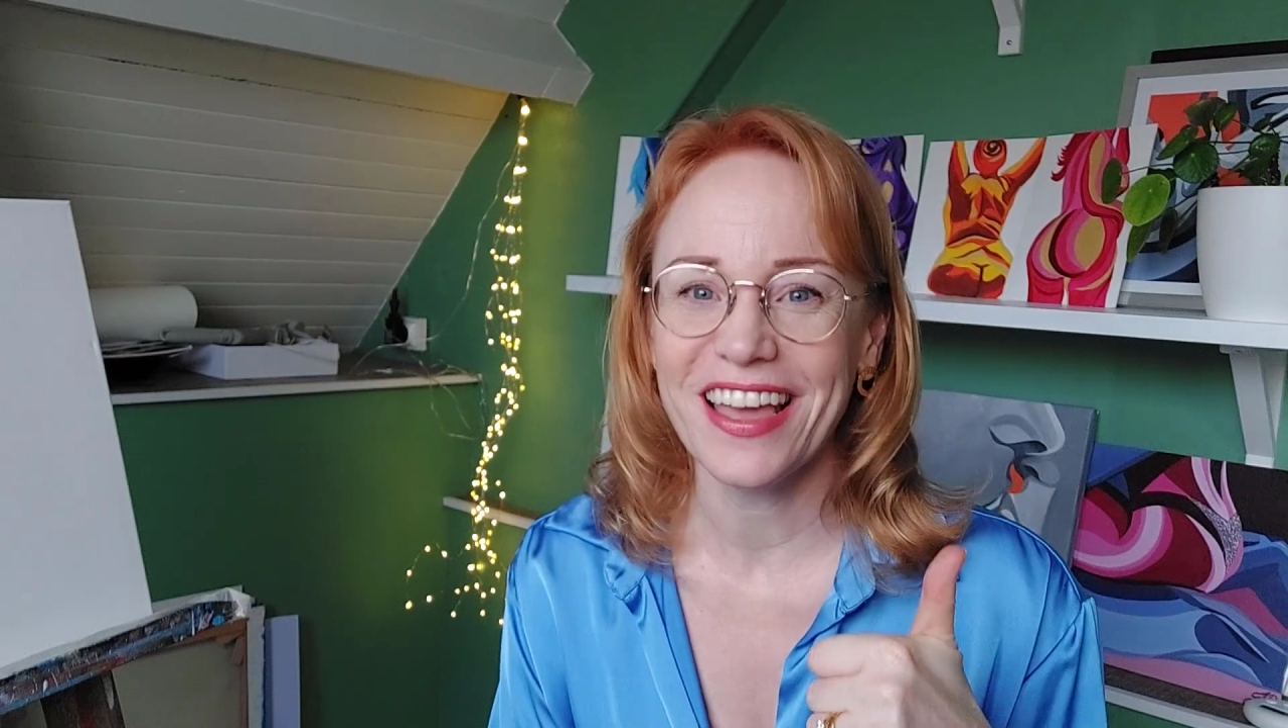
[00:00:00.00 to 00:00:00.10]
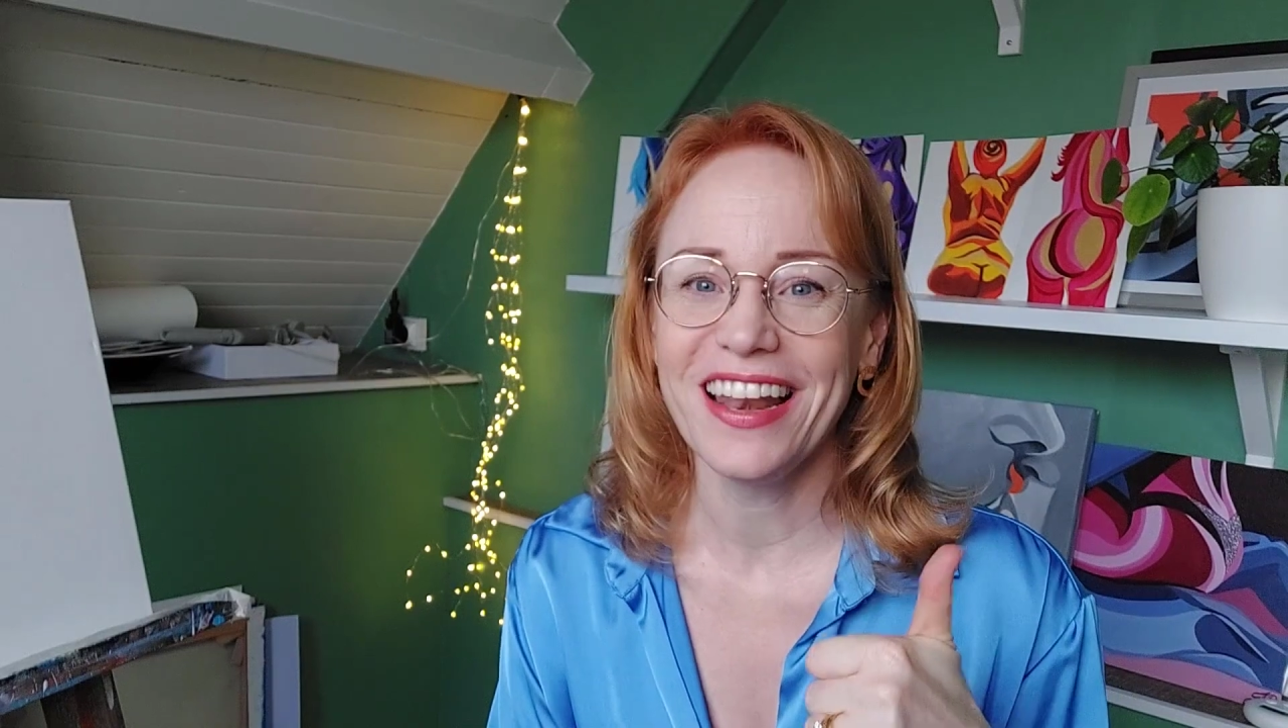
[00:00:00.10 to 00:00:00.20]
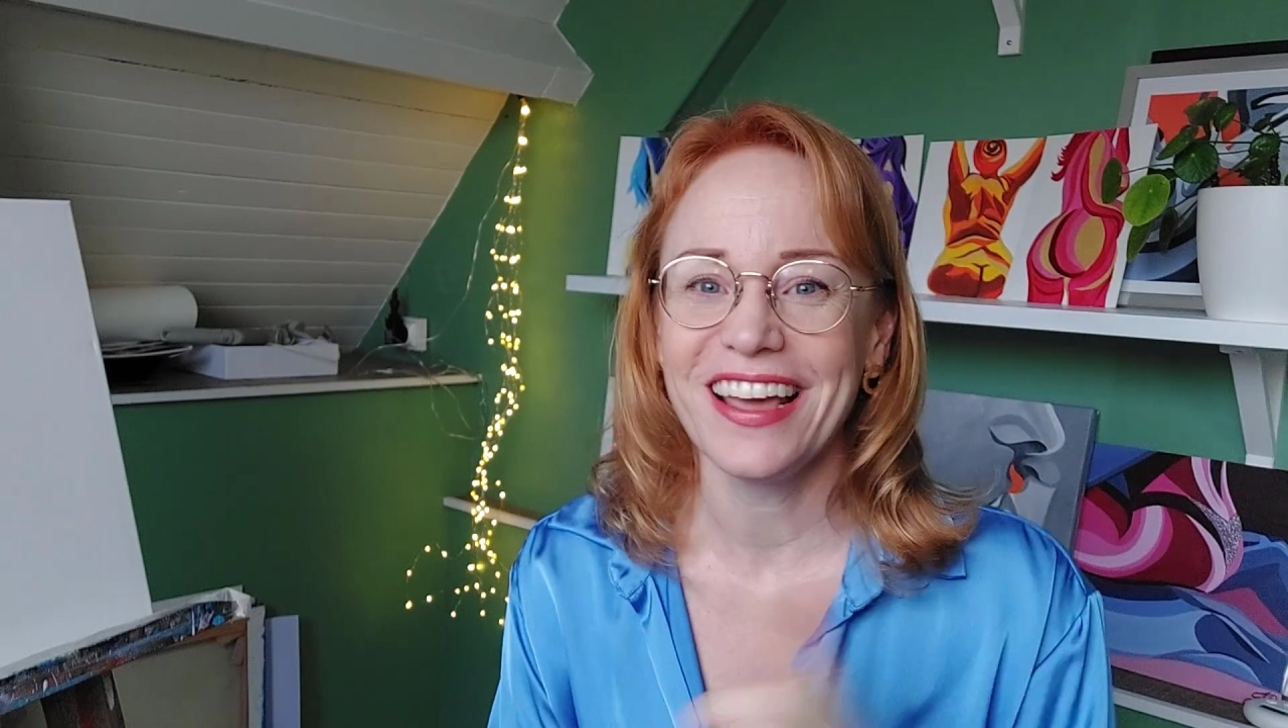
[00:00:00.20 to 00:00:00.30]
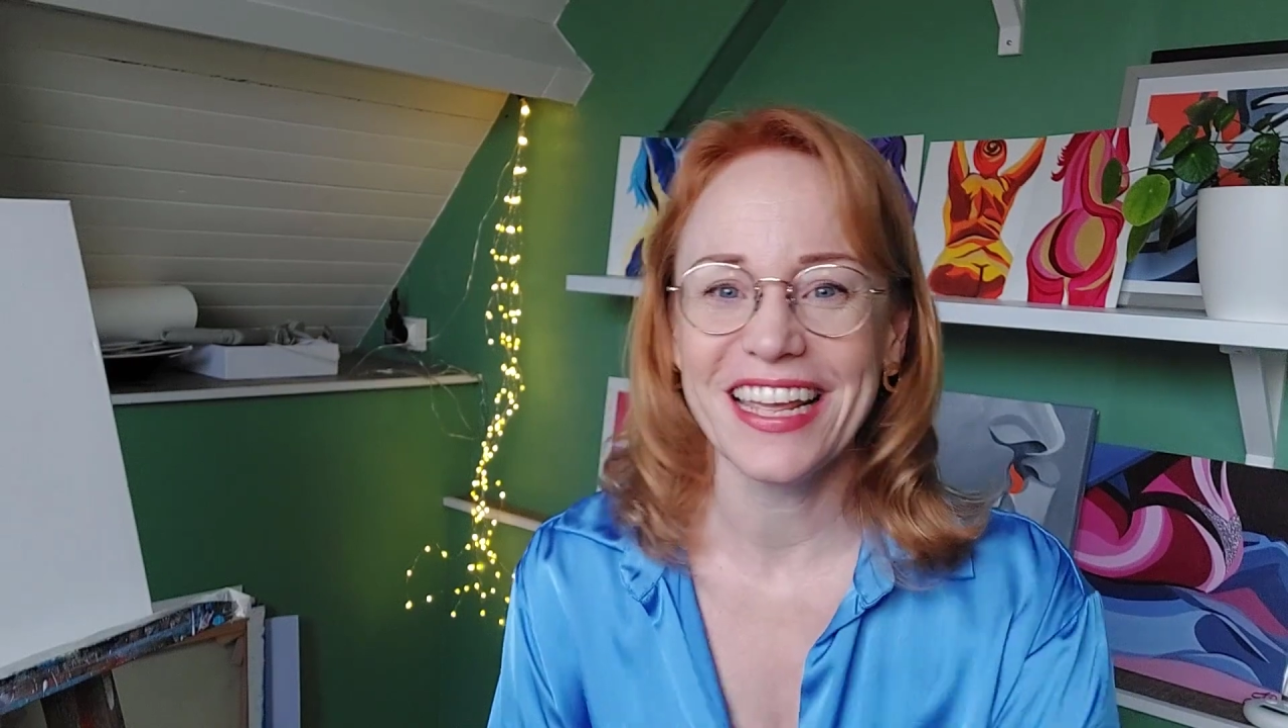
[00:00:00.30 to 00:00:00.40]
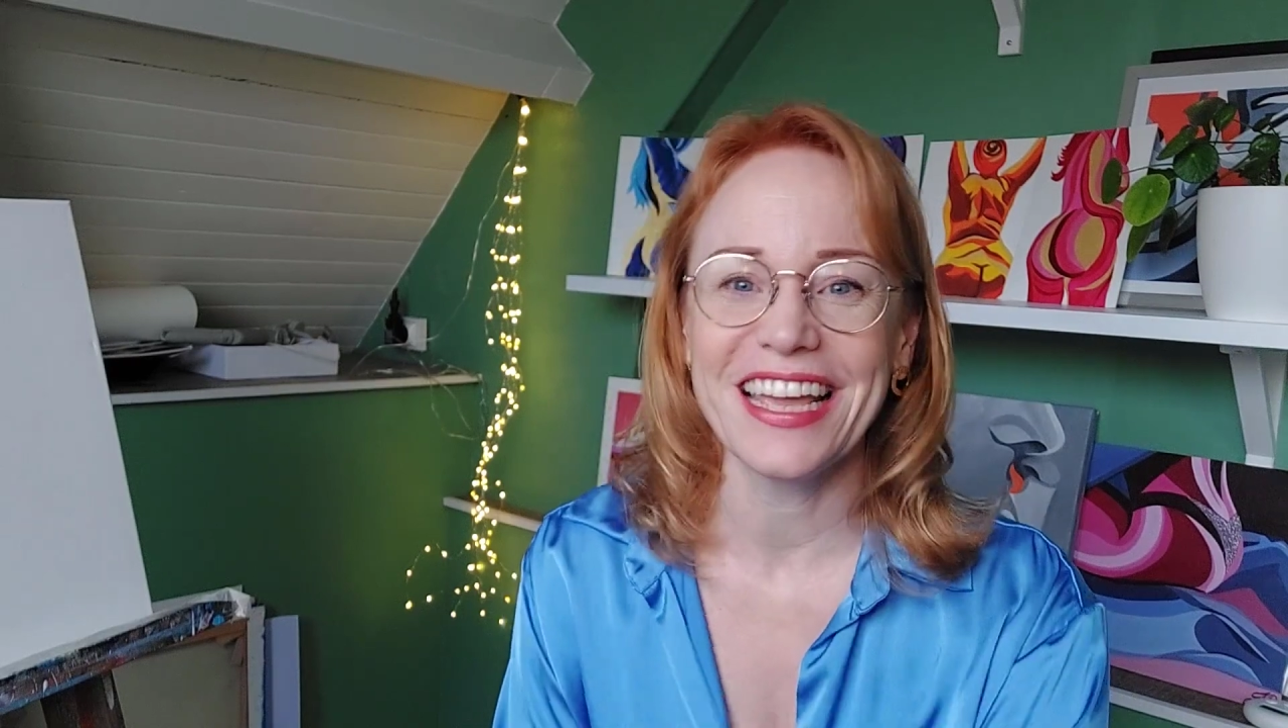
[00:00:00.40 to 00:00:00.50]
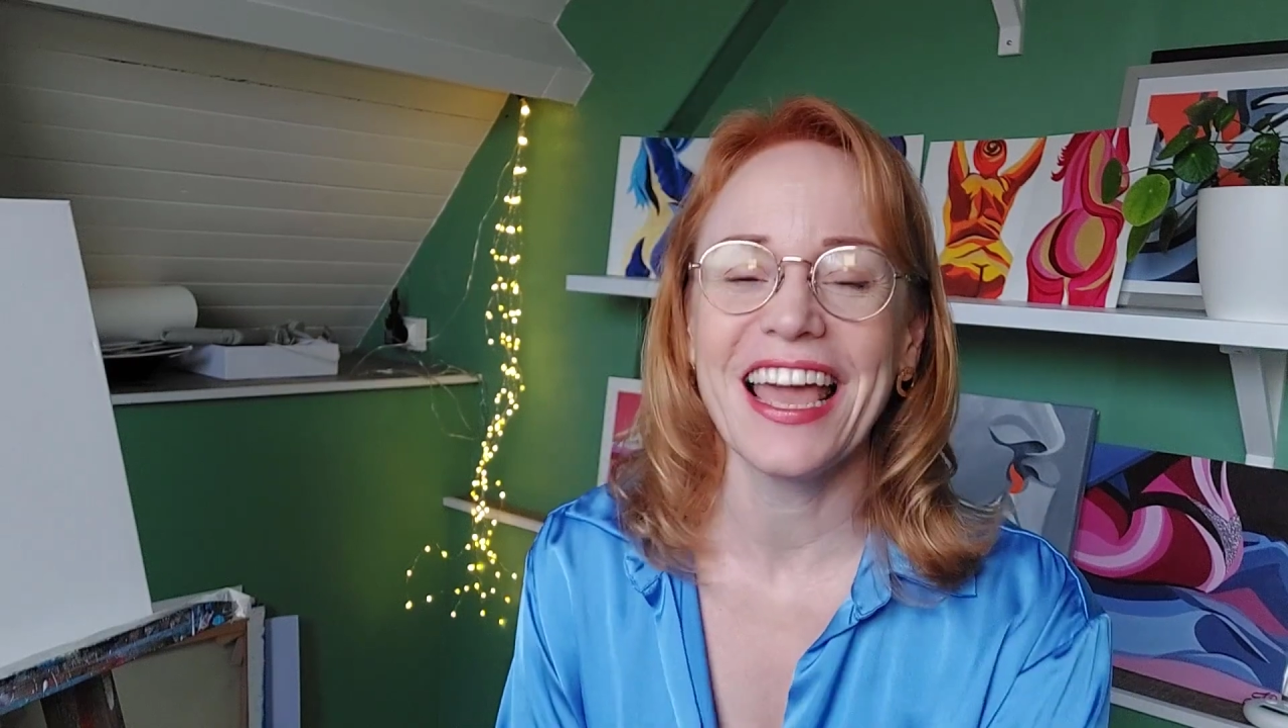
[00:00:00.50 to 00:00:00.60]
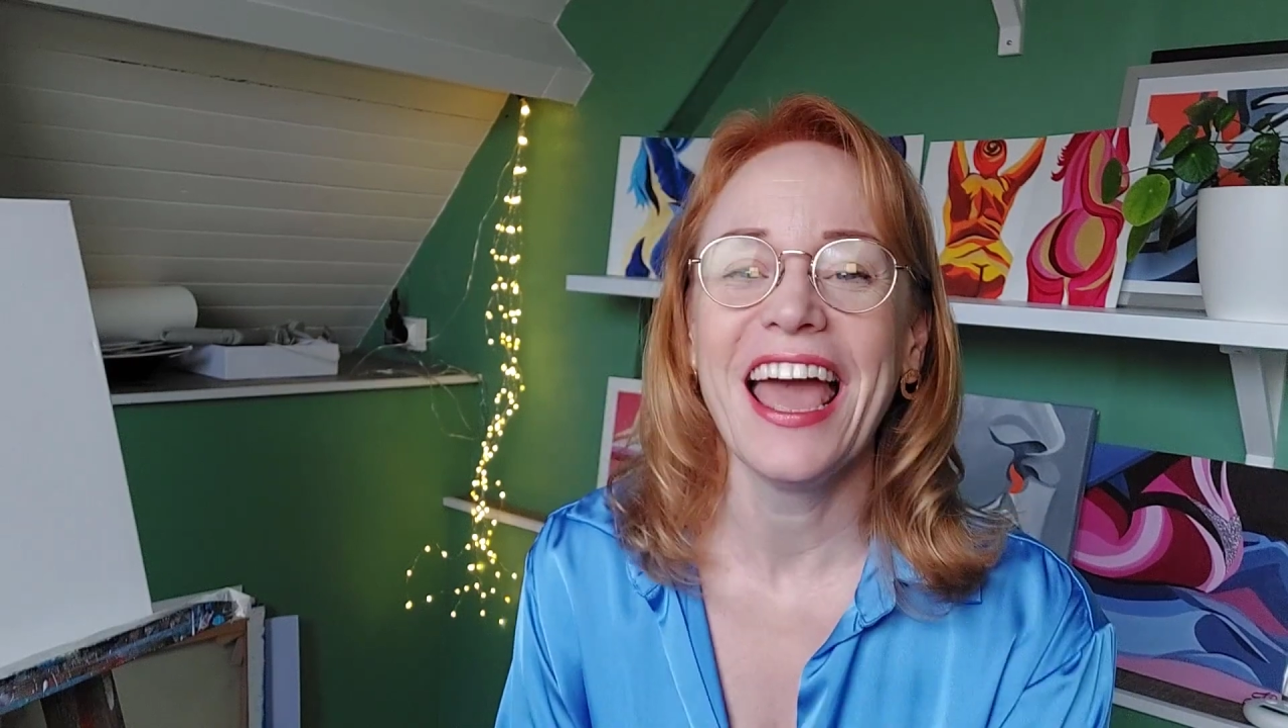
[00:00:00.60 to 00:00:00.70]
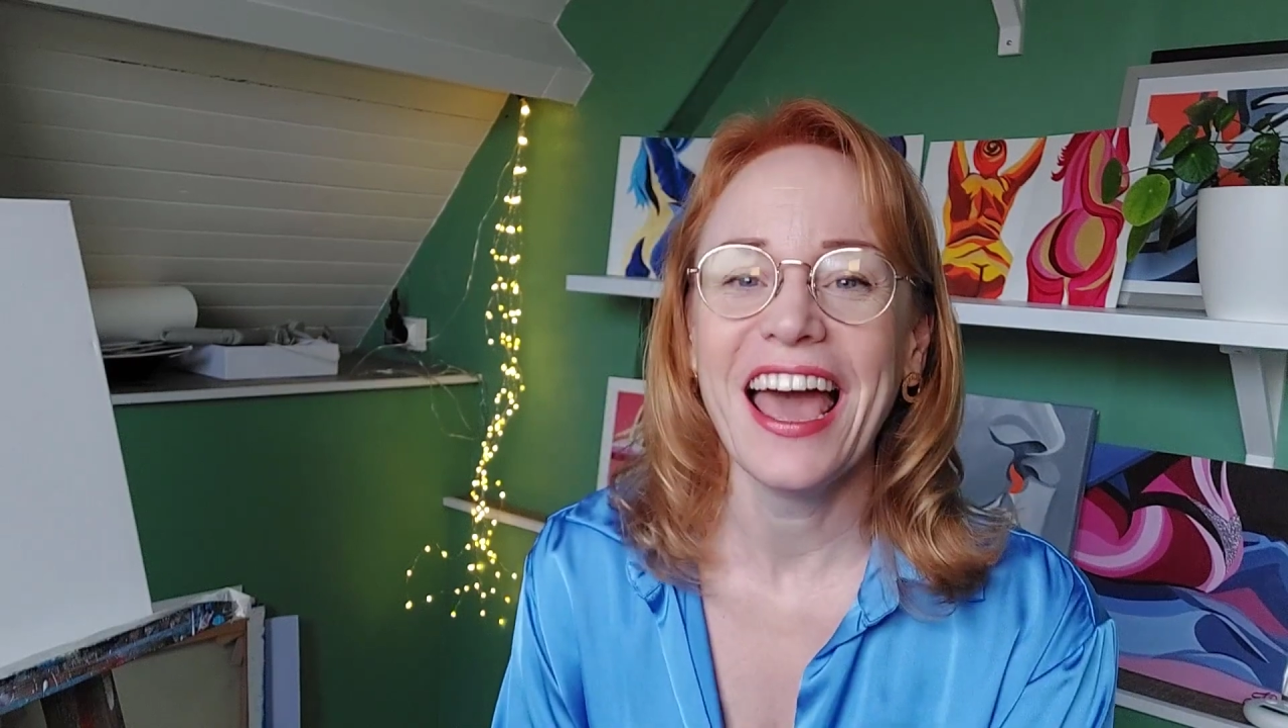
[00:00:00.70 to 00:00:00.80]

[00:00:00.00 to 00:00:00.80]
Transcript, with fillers: it a like